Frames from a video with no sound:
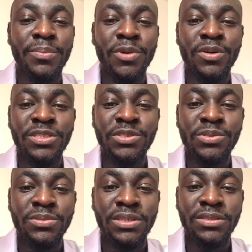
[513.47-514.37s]
other
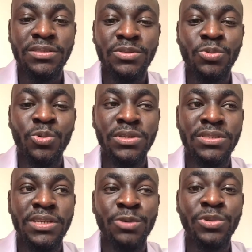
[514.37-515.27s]
students, what
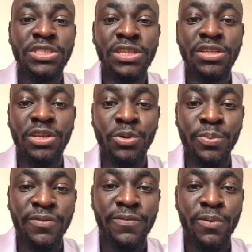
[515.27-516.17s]
they wish they knew
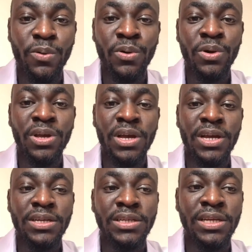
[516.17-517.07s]
before
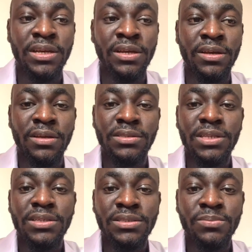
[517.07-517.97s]
they
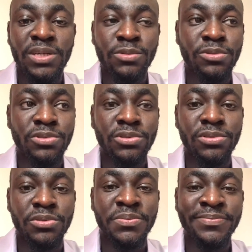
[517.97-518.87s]
started medical
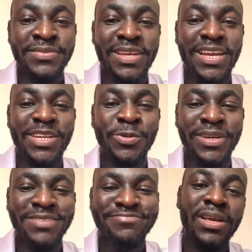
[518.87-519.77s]
school.
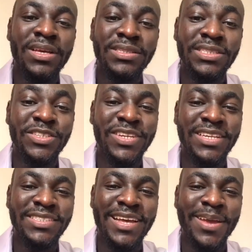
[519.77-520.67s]
Anyway, see you
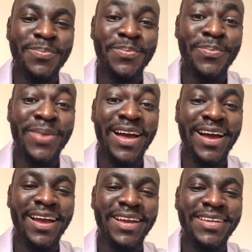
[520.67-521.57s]
next time. Bye.